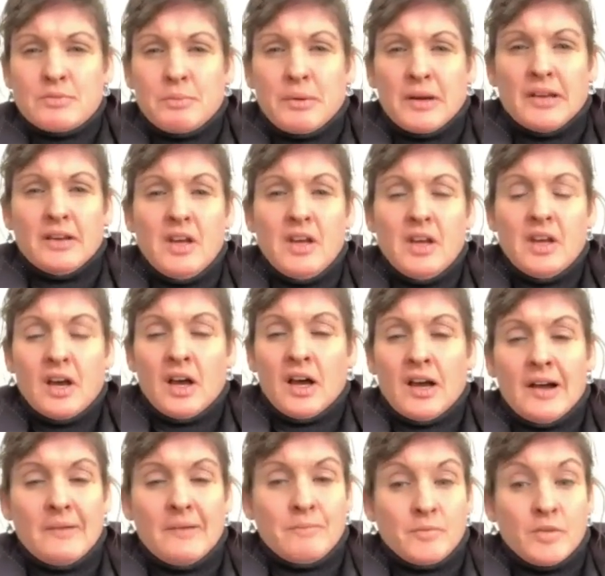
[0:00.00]
but
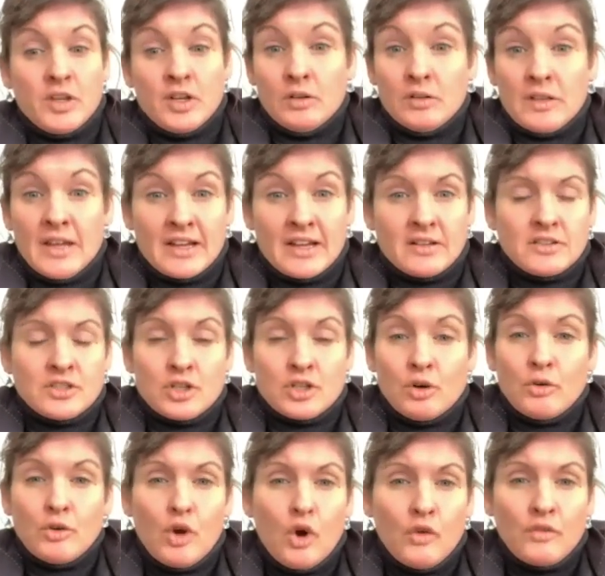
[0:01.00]

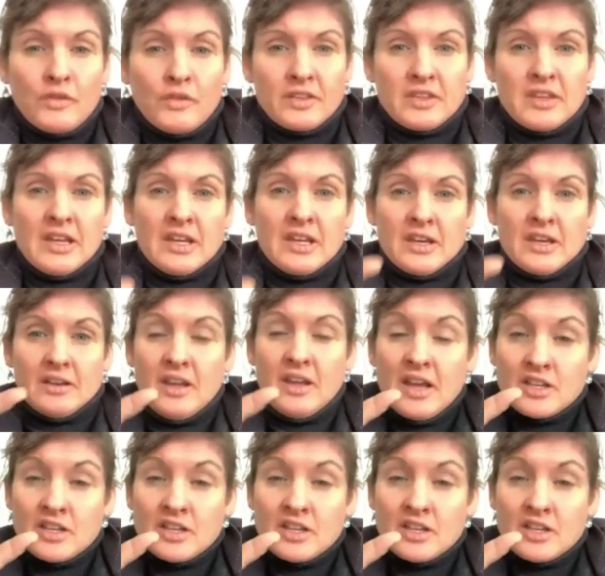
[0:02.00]
don't overthink it.